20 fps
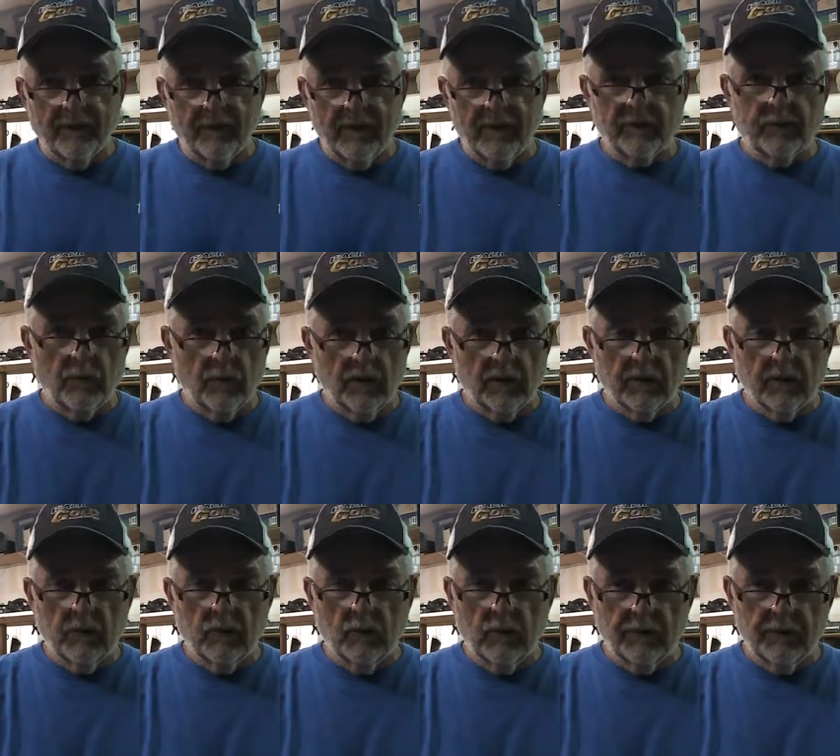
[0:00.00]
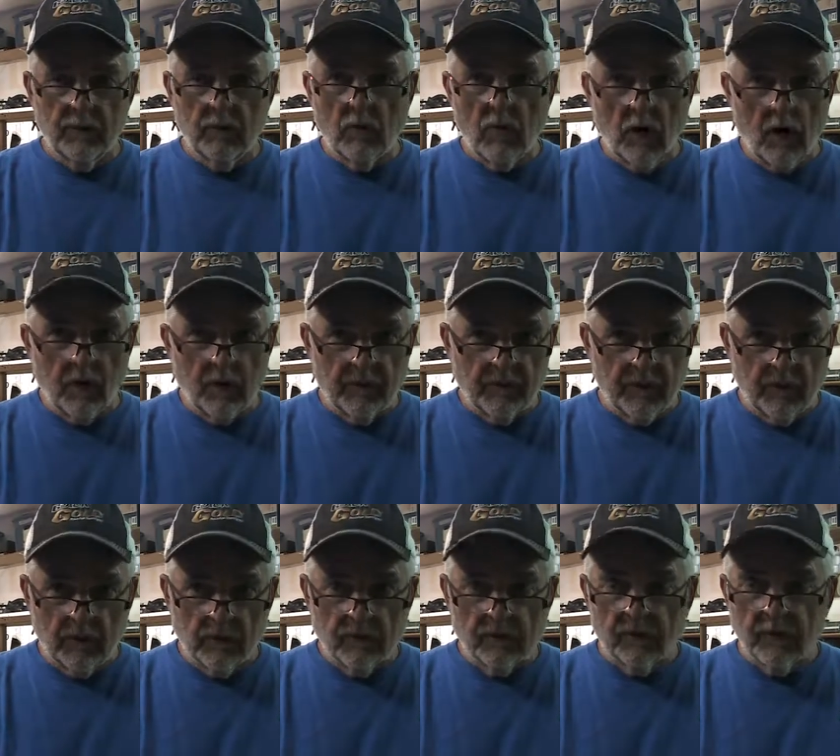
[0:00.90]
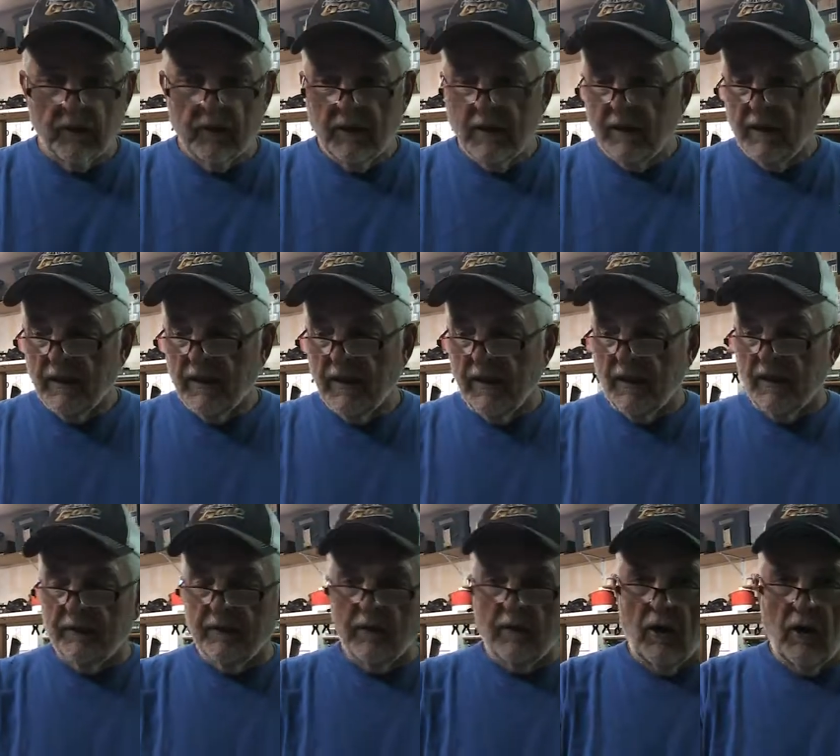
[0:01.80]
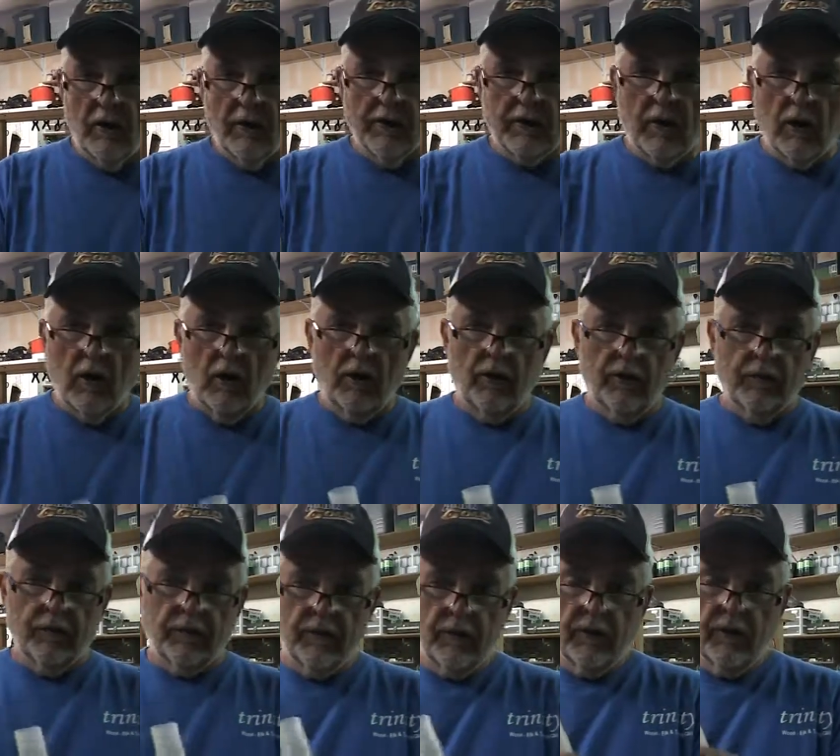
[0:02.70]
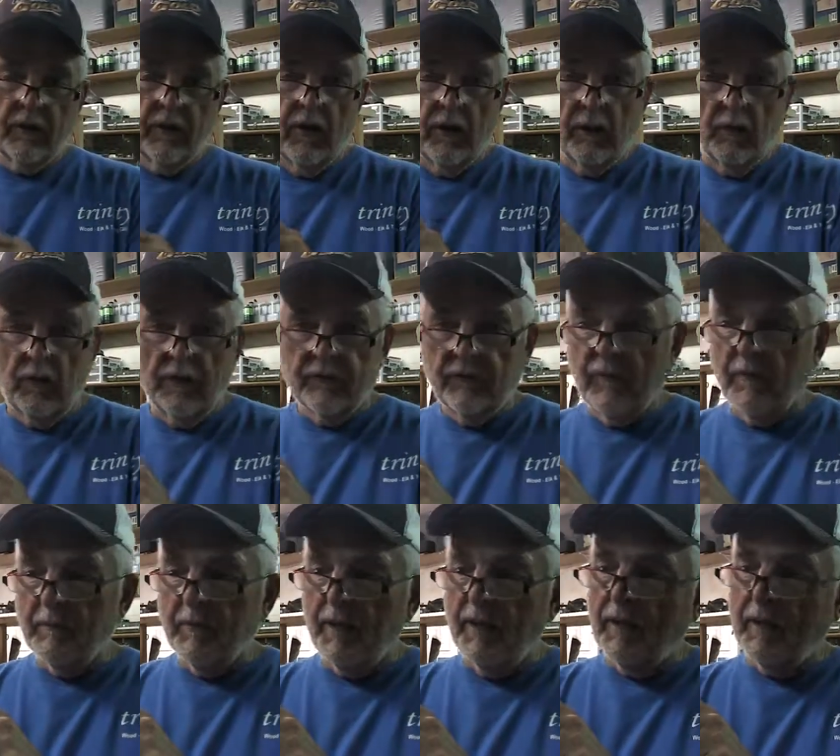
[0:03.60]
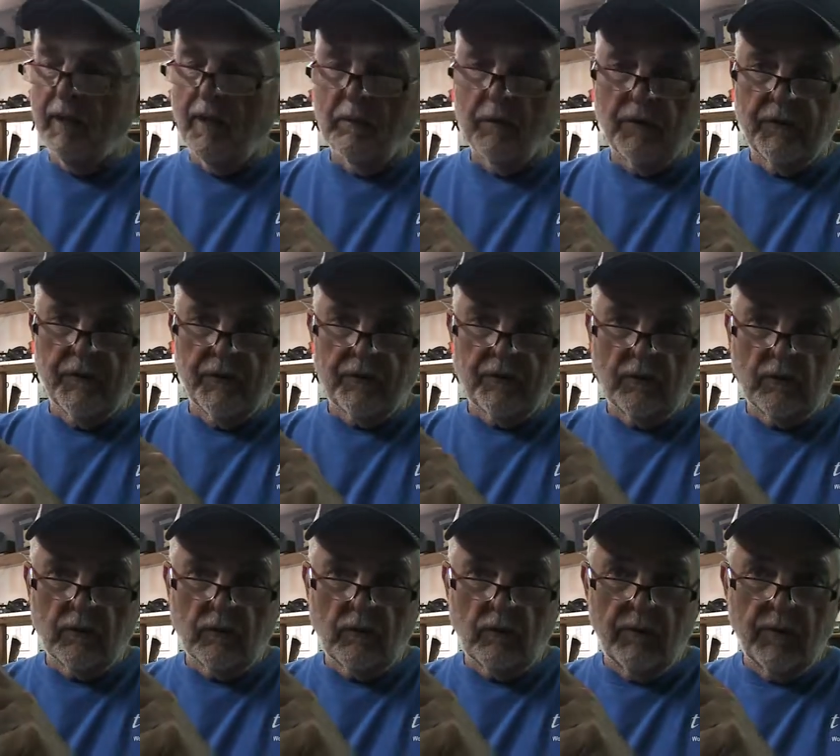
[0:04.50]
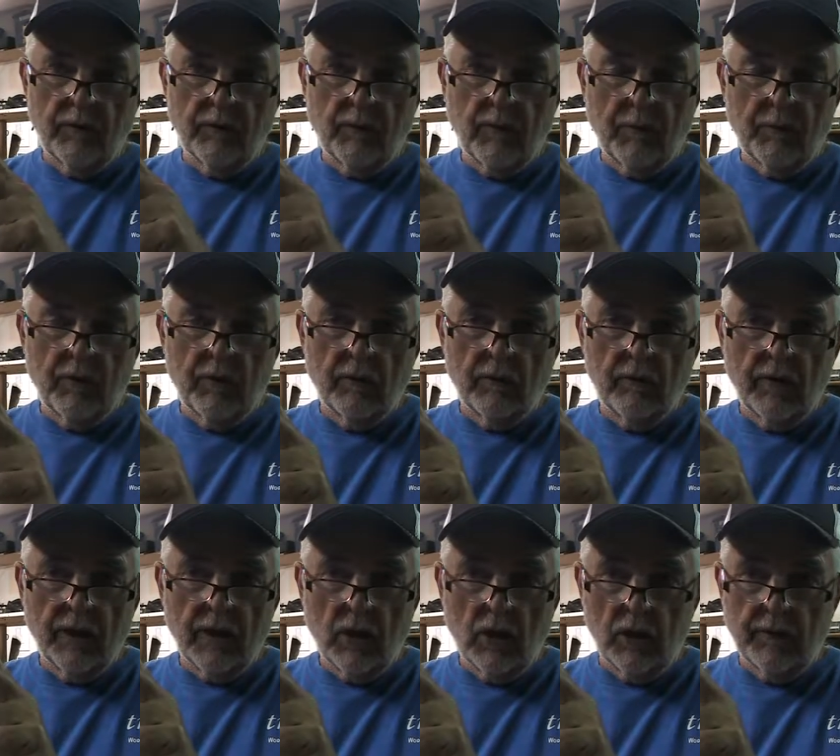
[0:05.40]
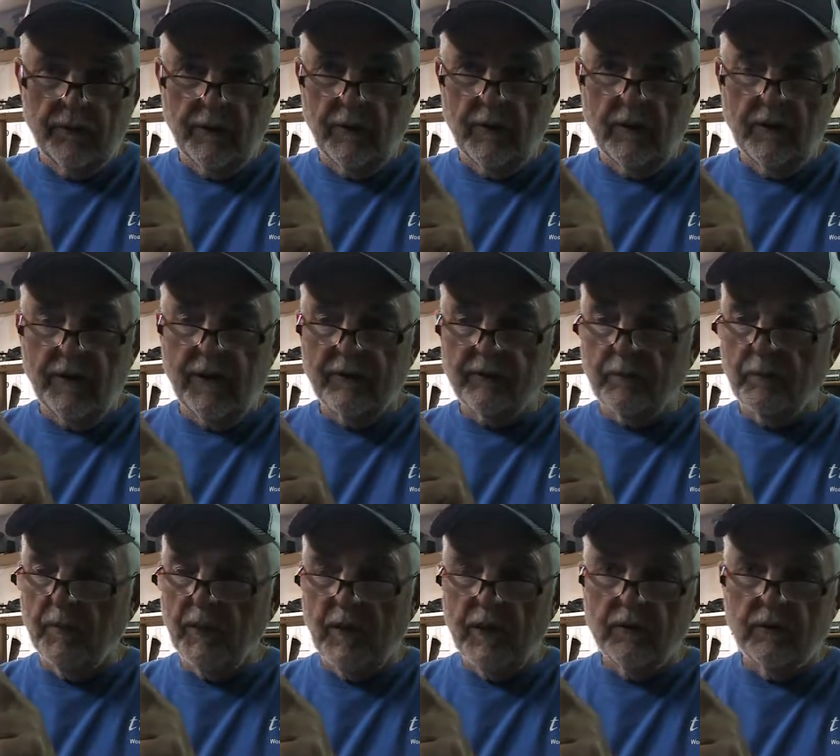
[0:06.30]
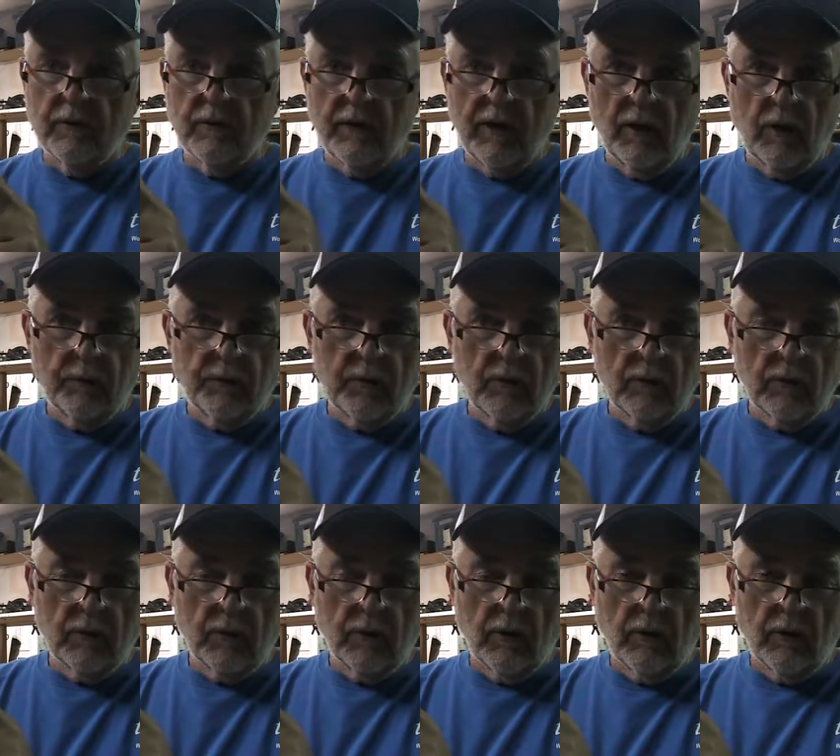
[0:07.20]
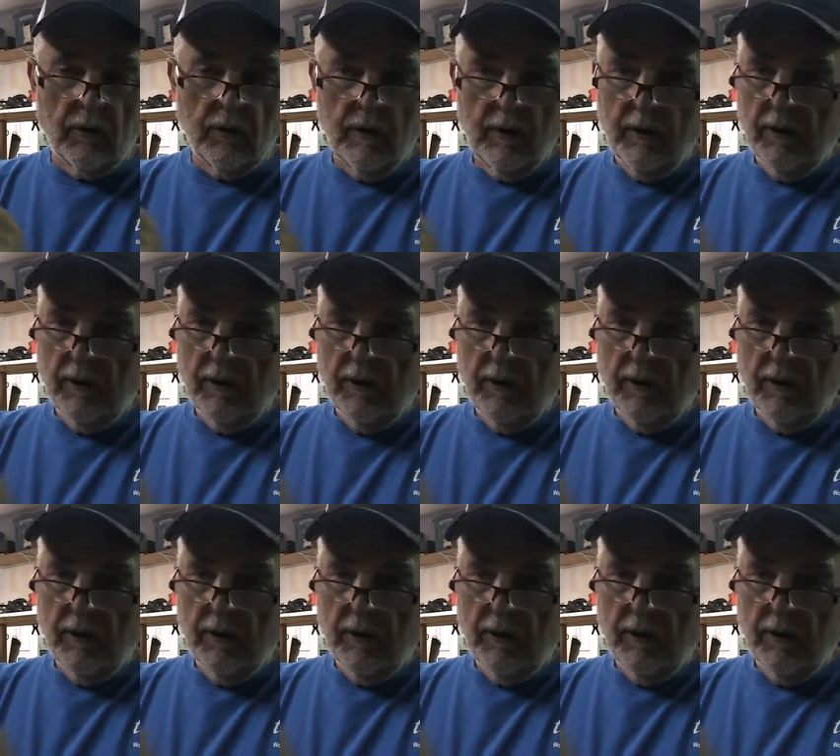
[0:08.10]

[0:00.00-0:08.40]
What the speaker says: this one will do all of those. All the calls, all the ones I make, come with this little green rubber ring on there, and that's made to help you learn